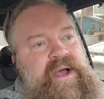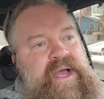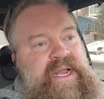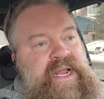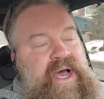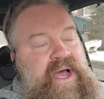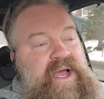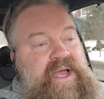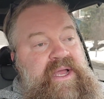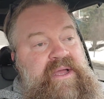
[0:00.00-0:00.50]

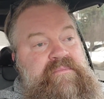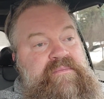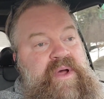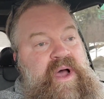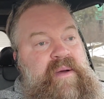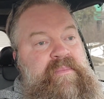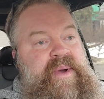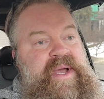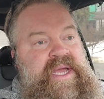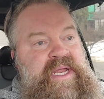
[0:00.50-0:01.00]
And I am
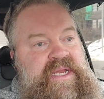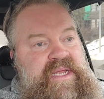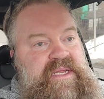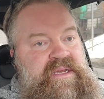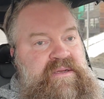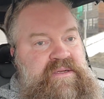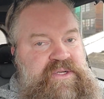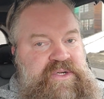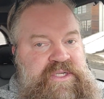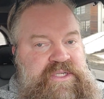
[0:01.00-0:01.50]
not by
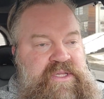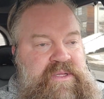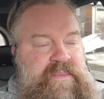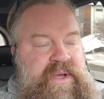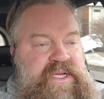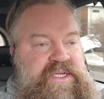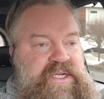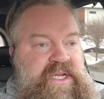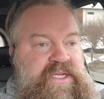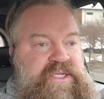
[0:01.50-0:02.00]
any stretch of the
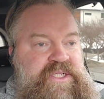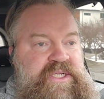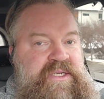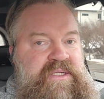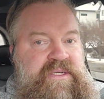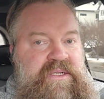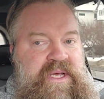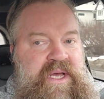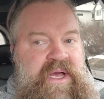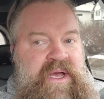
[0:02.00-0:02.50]

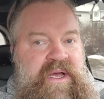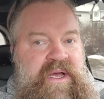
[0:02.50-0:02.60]
imagination